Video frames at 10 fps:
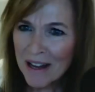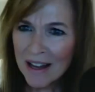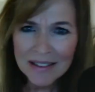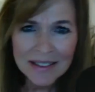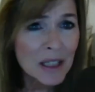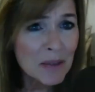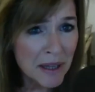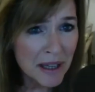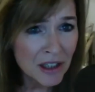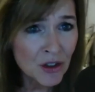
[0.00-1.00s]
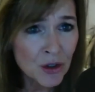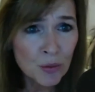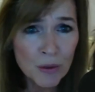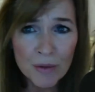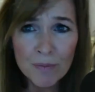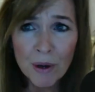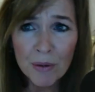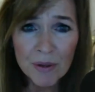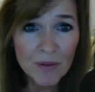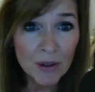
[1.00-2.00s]
on the same page with
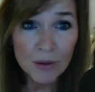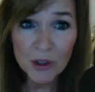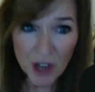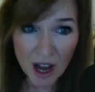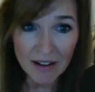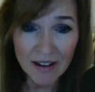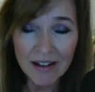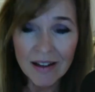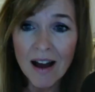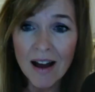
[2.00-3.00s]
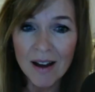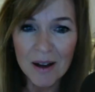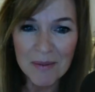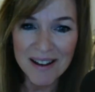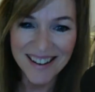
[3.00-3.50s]
both of you. Shocking. No,